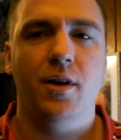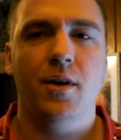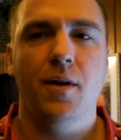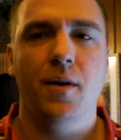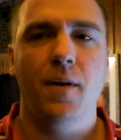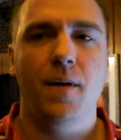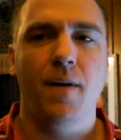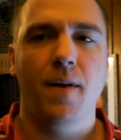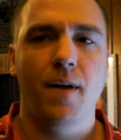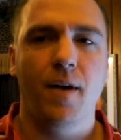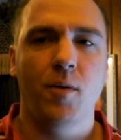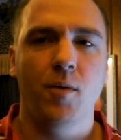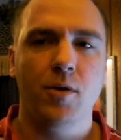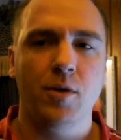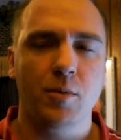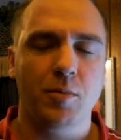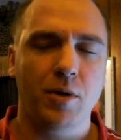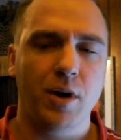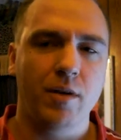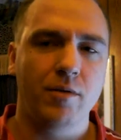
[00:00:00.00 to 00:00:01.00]
uh, I went
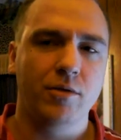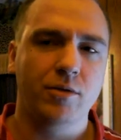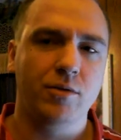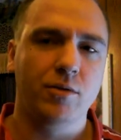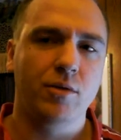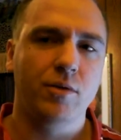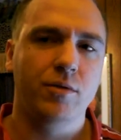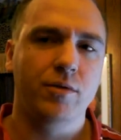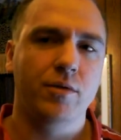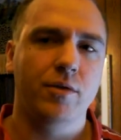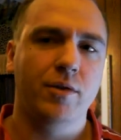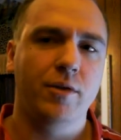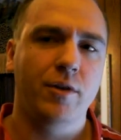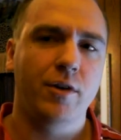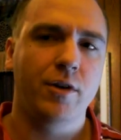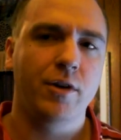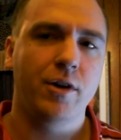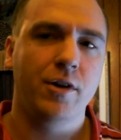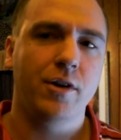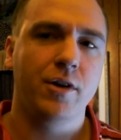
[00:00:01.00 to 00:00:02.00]
to private school for a
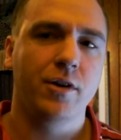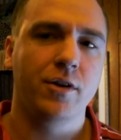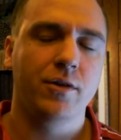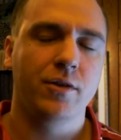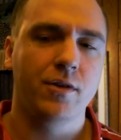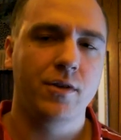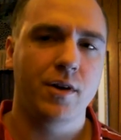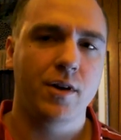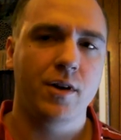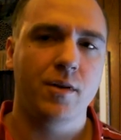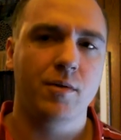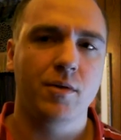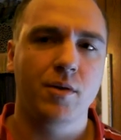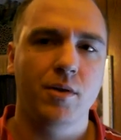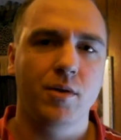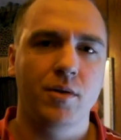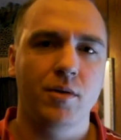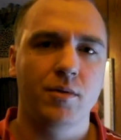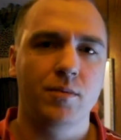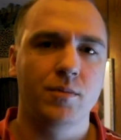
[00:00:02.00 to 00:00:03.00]
few years and then I
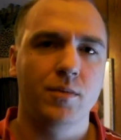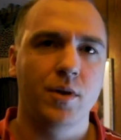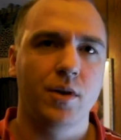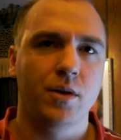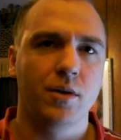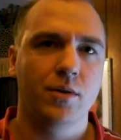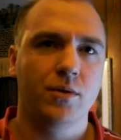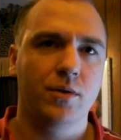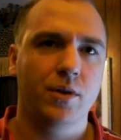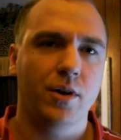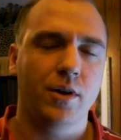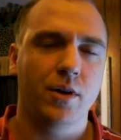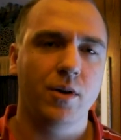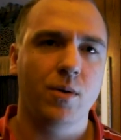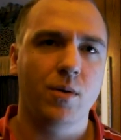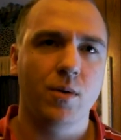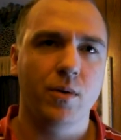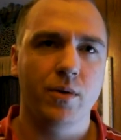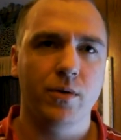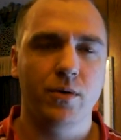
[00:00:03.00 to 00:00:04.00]
wrote a scary
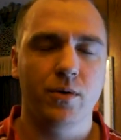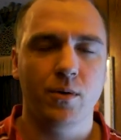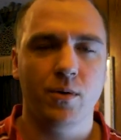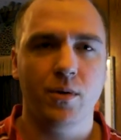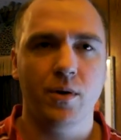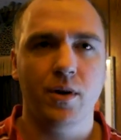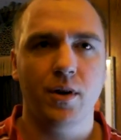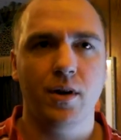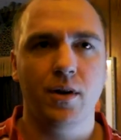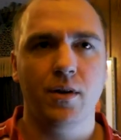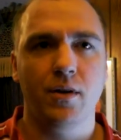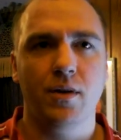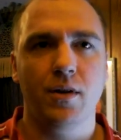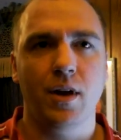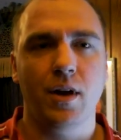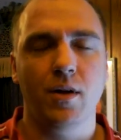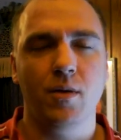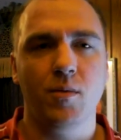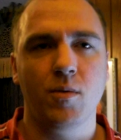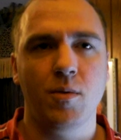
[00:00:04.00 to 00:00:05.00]
horror story and they
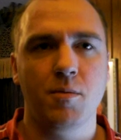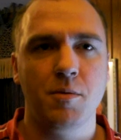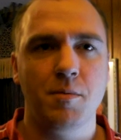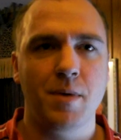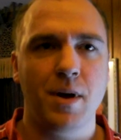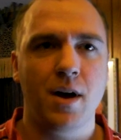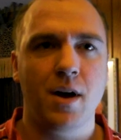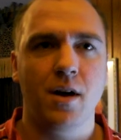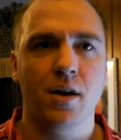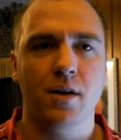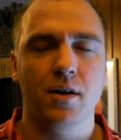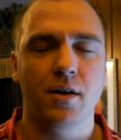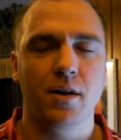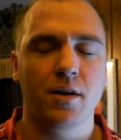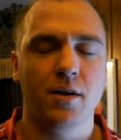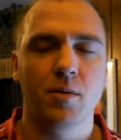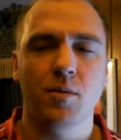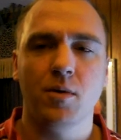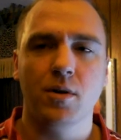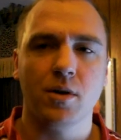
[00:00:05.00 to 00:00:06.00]
didn't want me back and I
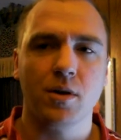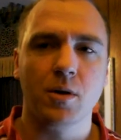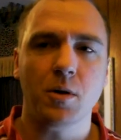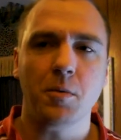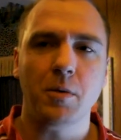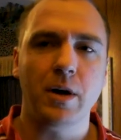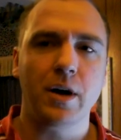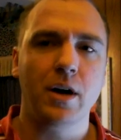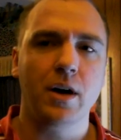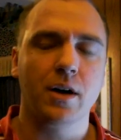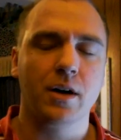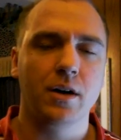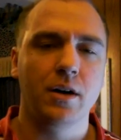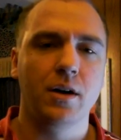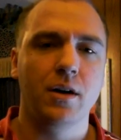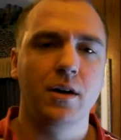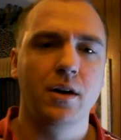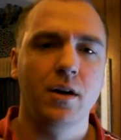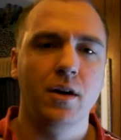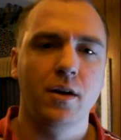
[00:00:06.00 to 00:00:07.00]
didn't want to go back
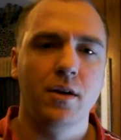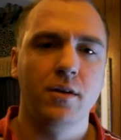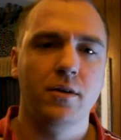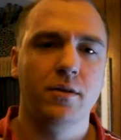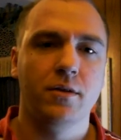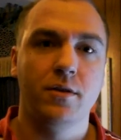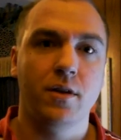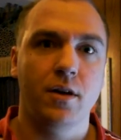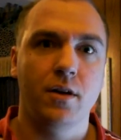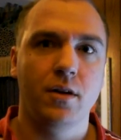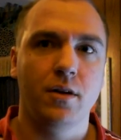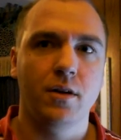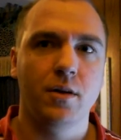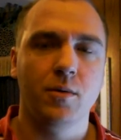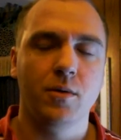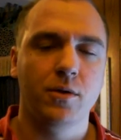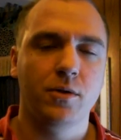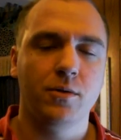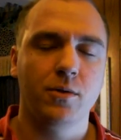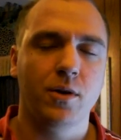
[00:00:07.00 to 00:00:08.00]
and suddenly
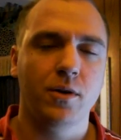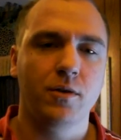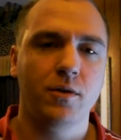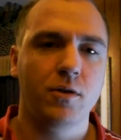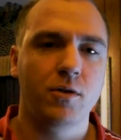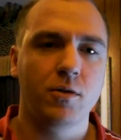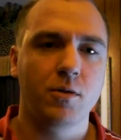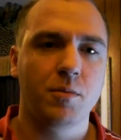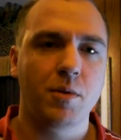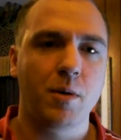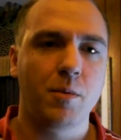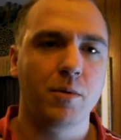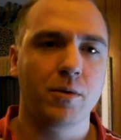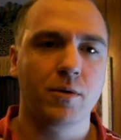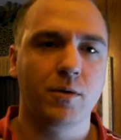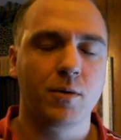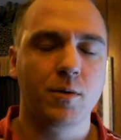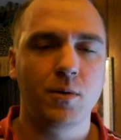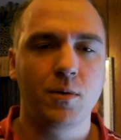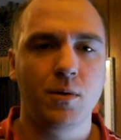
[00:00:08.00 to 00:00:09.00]
was thrust into a public
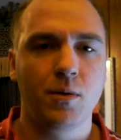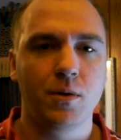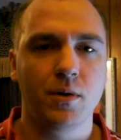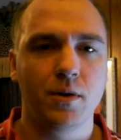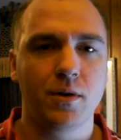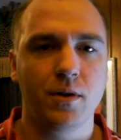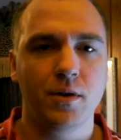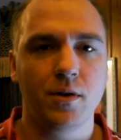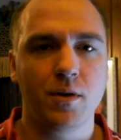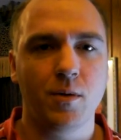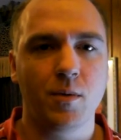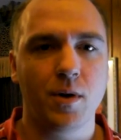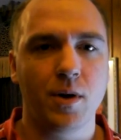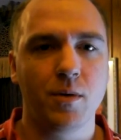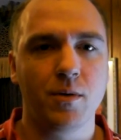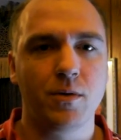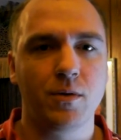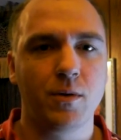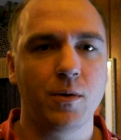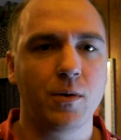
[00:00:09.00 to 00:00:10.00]
school and didn't know what I
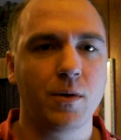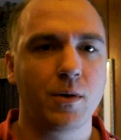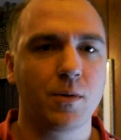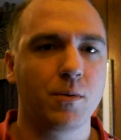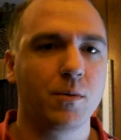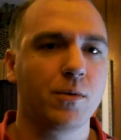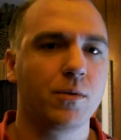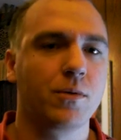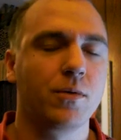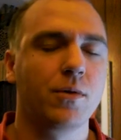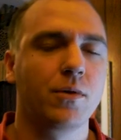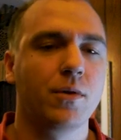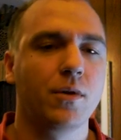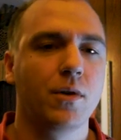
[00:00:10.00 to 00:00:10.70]
was doing and was